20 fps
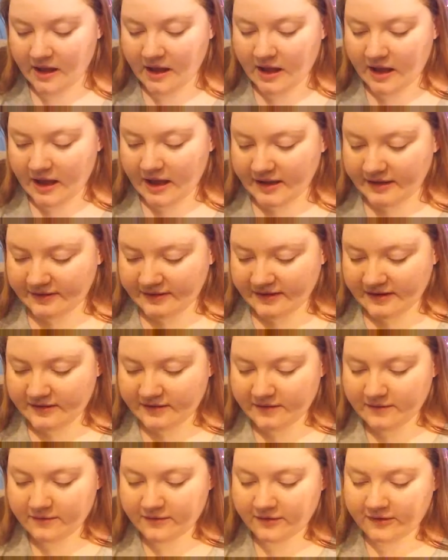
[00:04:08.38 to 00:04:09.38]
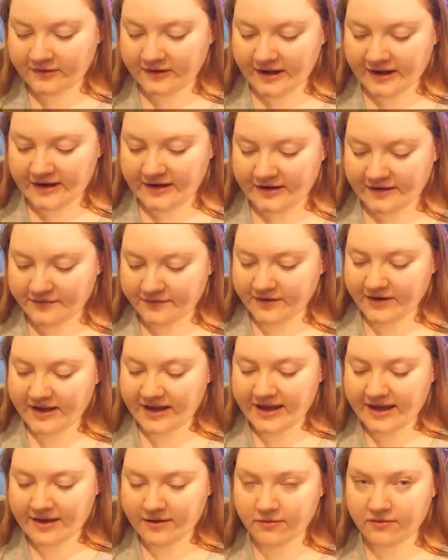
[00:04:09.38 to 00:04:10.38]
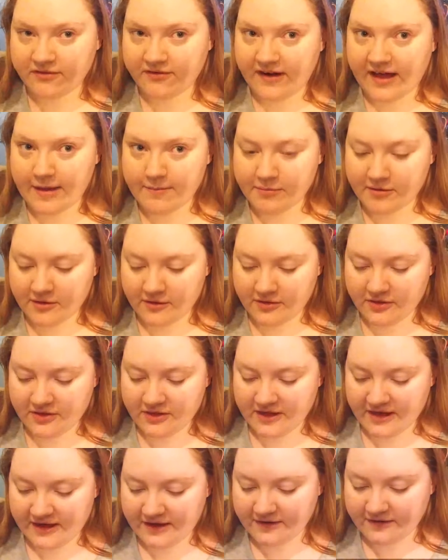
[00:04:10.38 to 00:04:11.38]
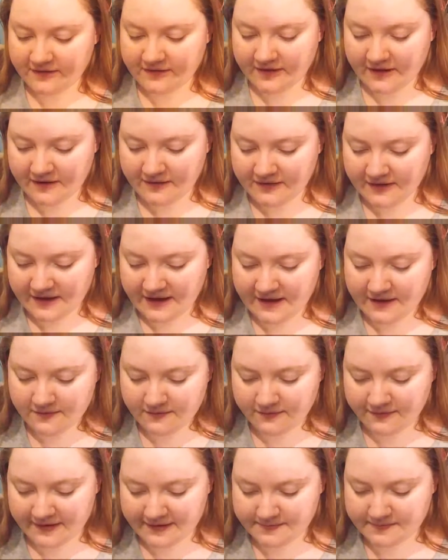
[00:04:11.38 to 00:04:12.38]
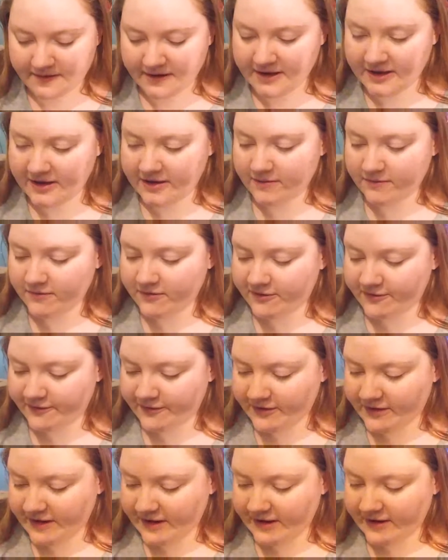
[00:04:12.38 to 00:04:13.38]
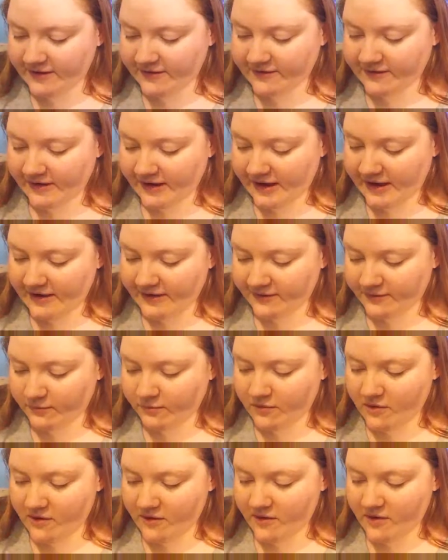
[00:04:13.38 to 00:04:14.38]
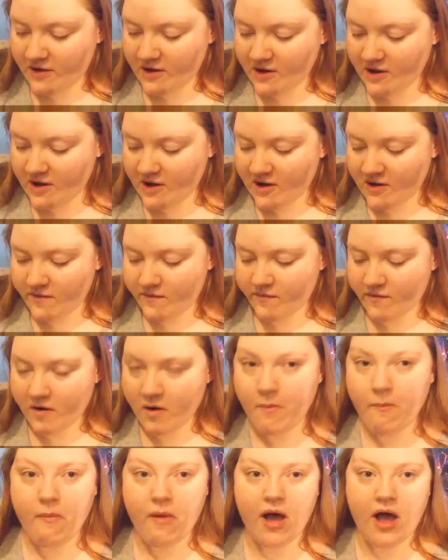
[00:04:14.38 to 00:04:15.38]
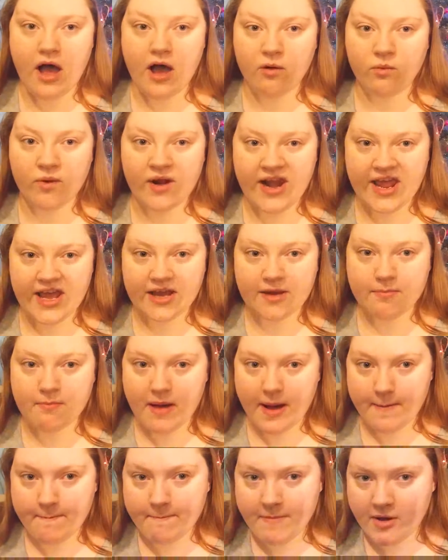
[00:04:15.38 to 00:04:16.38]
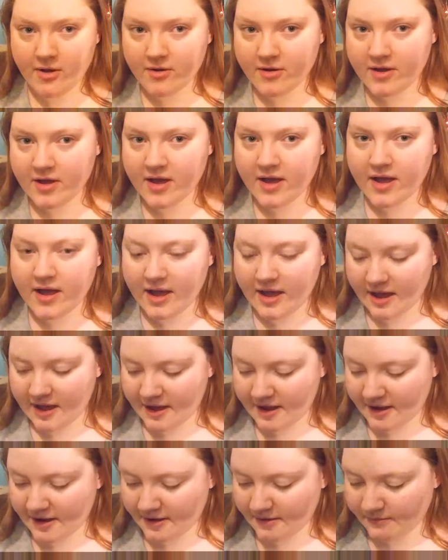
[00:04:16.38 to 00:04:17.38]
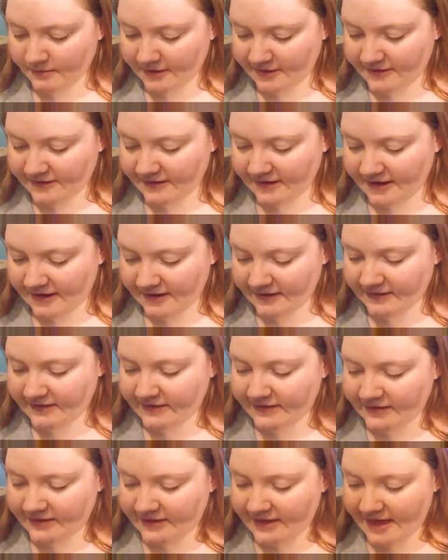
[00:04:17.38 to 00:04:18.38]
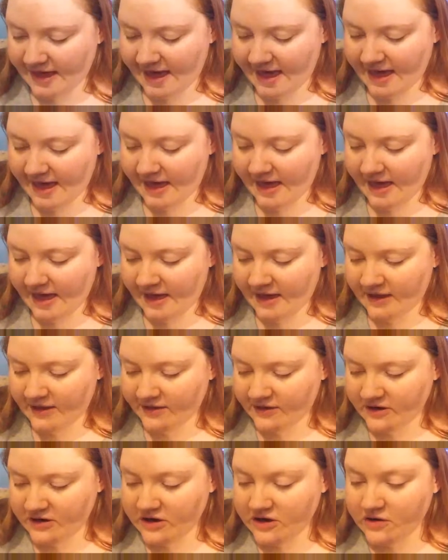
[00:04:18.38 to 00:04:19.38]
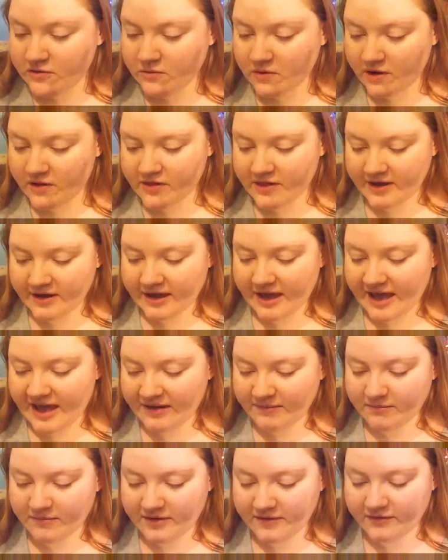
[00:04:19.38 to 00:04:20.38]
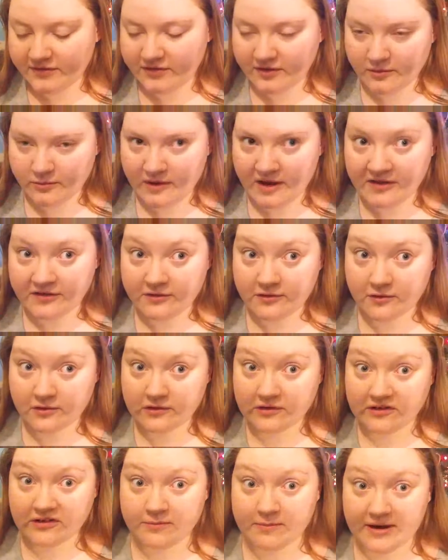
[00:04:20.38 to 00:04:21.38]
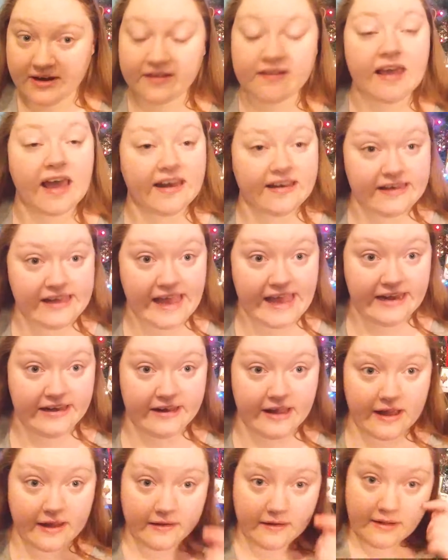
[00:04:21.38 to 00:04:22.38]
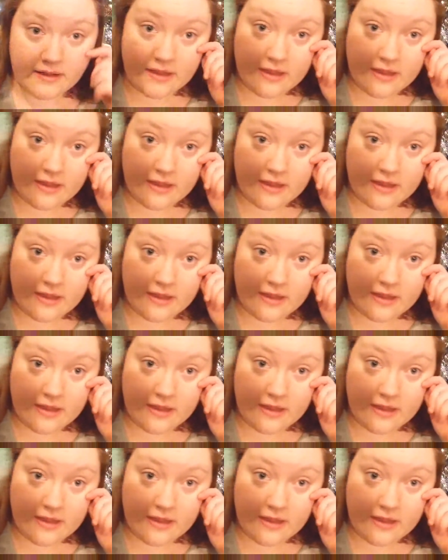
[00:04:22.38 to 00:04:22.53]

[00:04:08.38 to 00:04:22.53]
I did use a slightly different heel flap on these though. The heel flap I used for these is one from Winnick Mum, which is the new one that came with the West Yorkshire Spinners Candy Cane yarn